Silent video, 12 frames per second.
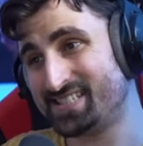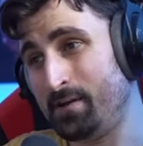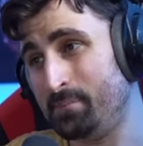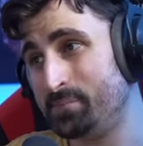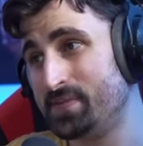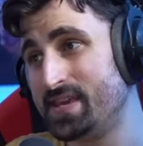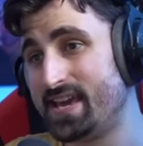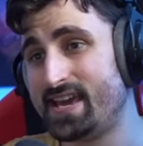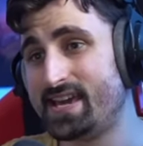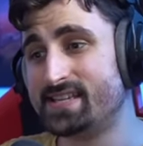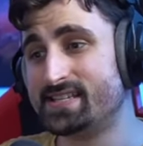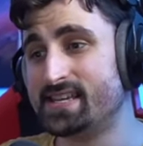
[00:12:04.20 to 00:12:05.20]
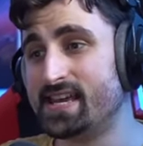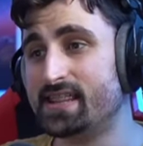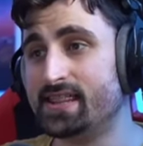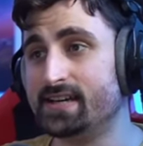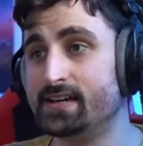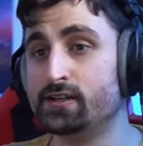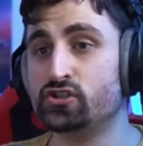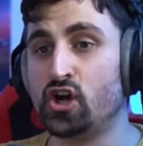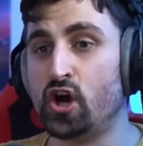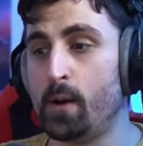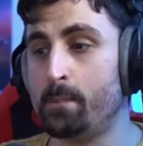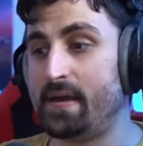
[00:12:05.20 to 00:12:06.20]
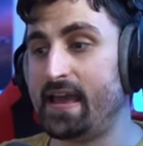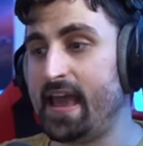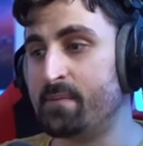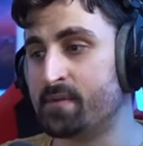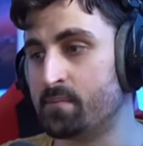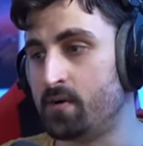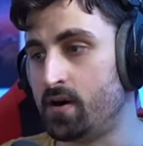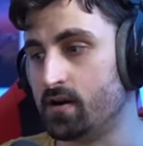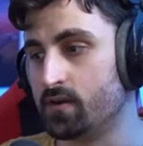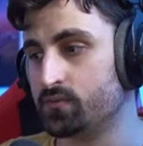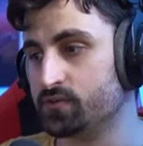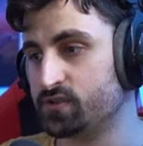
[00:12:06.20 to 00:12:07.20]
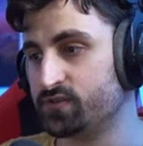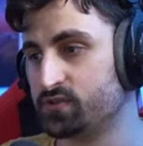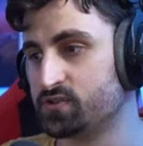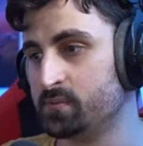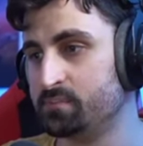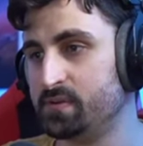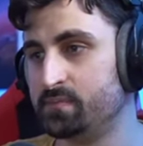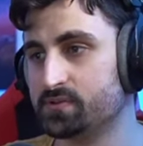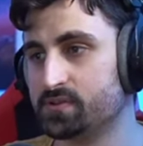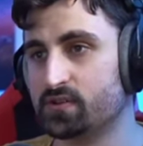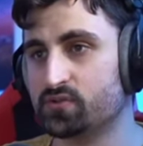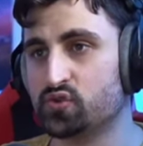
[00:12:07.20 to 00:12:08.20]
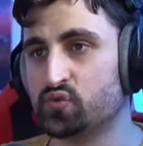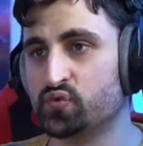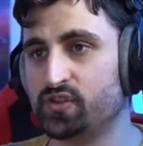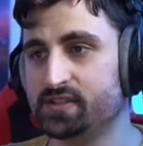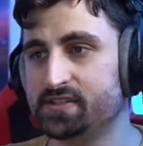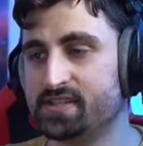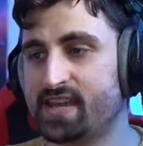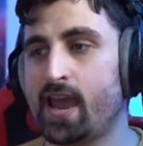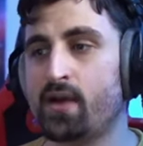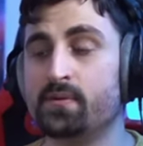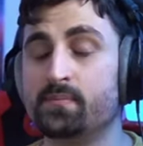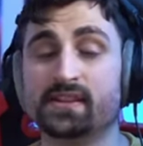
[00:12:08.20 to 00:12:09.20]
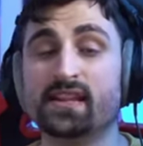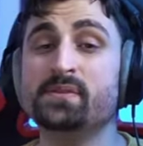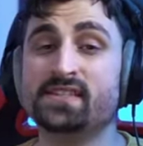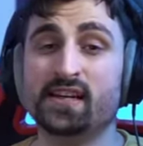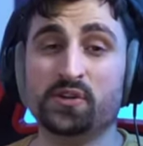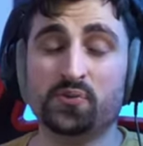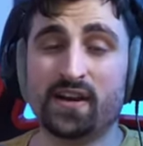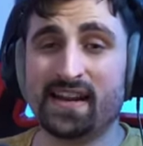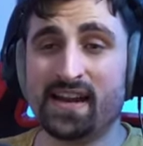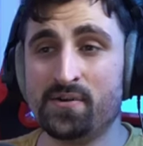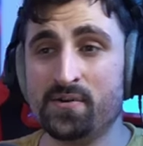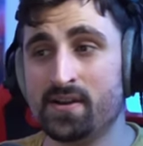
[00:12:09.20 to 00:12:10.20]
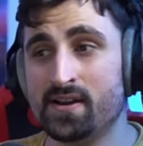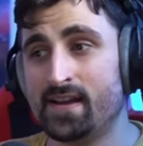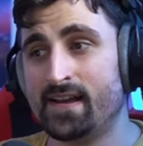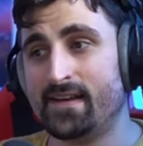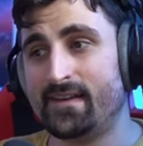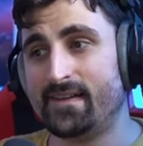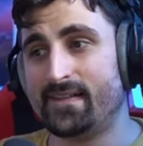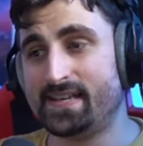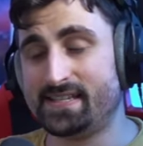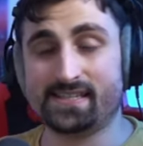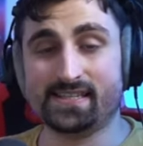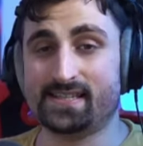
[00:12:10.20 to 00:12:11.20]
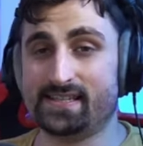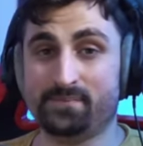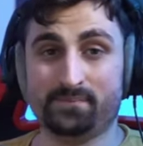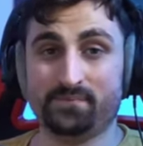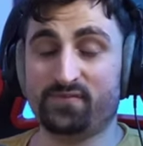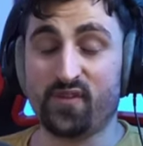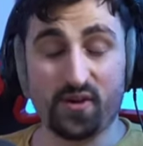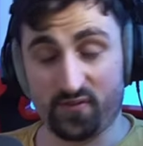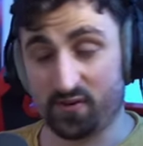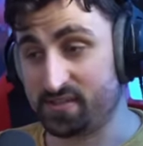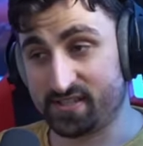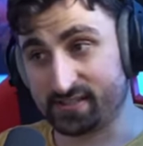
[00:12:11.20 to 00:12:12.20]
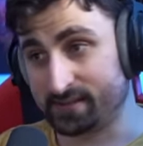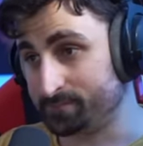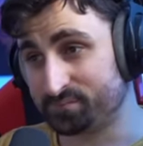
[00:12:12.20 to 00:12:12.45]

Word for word: up is the top MMR, which for some people sounds really scary, but let me tell you right now, this is very, very silly.